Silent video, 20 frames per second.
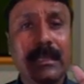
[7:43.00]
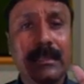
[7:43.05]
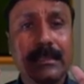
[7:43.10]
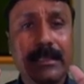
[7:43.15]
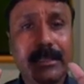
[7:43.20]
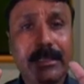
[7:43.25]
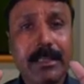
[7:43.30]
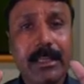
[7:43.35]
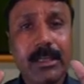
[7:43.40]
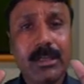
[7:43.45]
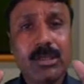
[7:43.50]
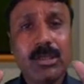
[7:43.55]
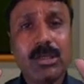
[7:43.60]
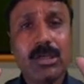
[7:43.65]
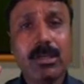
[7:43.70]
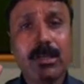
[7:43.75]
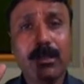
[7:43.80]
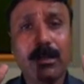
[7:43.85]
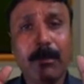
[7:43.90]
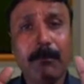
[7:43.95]
The
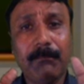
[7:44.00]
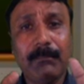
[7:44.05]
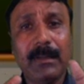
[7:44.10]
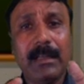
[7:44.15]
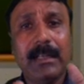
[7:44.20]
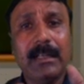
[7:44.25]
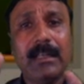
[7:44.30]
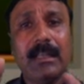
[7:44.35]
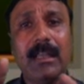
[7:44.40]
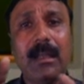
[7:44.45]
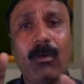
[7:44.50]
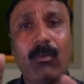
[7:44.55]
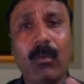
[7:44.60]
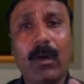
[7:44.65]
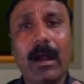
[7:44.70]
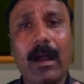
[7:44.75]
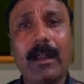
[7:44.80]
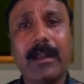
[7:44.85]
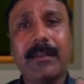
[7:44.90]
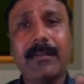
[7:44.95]
teacher completely
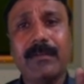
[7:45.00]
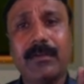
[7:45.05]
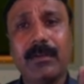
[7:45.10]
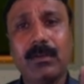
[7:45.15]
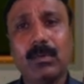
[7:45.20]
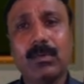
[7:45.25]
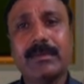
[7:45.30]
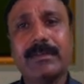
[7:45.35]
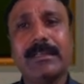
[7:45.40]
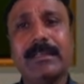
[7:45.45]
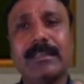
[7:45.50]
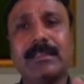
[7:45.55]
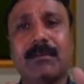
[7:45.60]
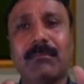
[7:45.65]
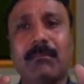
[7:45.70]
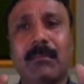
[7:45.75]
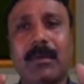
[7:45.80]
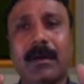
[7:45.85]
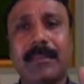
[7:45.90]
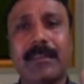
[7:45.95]
avoids using the
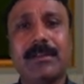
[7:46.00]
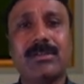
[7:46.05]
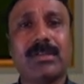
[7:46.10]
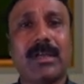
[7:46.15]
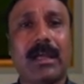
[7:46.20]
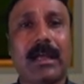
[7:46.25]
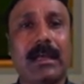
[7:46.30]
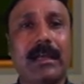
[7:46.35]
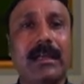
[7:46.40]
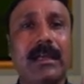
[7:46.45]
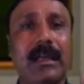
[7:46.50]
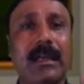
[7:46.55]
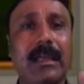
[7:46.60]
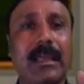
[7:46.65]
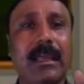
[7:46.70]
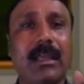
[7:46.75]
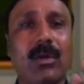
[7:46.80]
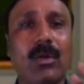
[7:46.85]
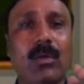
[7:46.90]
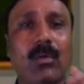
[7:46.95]
mother tongue
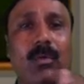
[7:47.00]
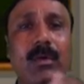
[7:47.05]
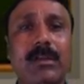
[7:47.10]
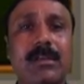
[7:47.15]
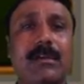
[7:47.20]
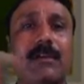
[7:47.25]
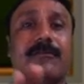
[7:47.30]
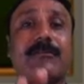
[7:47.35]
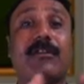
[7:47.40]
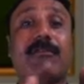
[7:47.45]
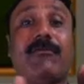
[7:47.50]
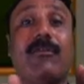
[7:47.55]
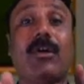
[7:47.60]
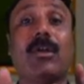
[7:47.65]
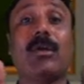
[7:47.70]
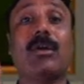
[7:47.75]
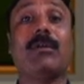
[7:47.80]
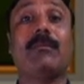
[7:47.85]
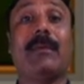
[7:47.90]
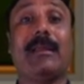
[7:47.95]
in which of the
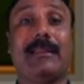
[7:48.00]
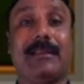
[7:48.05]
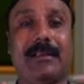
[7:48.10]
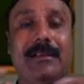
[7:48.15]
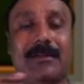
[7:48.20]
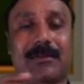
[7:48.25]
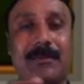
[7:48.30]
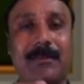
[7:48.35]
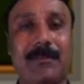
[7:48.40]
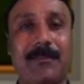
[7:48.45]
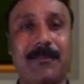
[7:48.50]
following method?